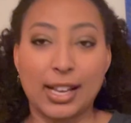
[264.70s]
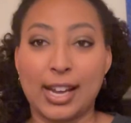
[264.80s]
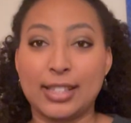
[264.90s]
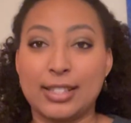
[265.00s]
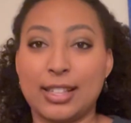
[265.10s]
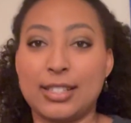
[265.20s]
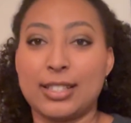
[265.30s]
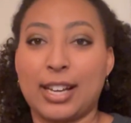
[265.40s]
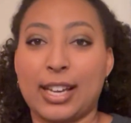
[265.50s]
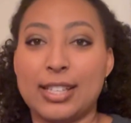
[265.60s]
It's this
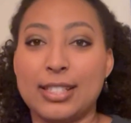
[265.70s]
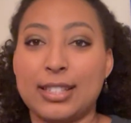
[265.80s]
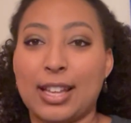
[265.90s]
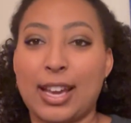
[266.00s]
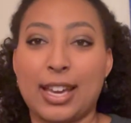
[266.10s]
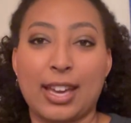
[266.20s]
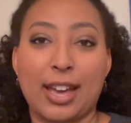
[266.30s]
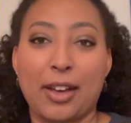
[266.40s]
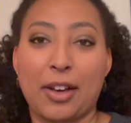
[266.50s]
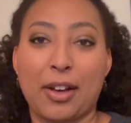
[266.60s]
nice like
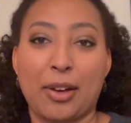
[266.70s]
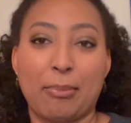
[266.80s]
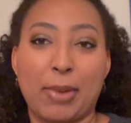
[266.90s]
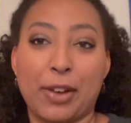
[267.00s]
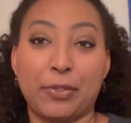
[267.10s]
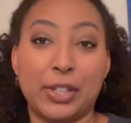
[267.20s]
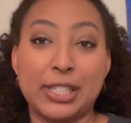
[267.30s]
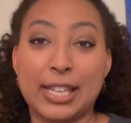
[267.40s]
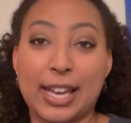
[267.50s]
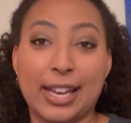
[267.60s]

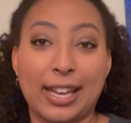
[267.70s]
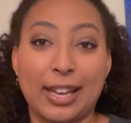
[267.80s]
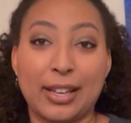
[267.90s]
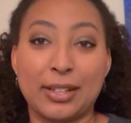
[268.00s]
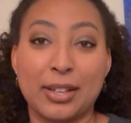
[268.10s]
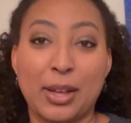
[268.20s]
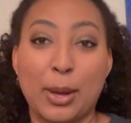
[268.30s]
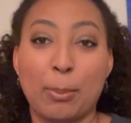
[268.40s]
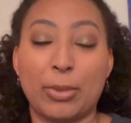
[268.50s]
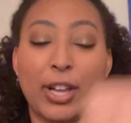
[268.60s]
everyday
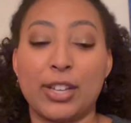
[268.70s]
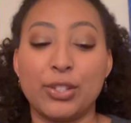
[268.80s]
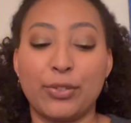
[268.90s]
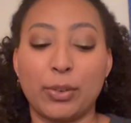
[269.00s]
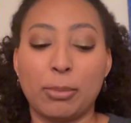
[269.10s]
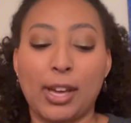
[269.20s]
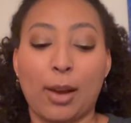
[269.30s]
blush for me.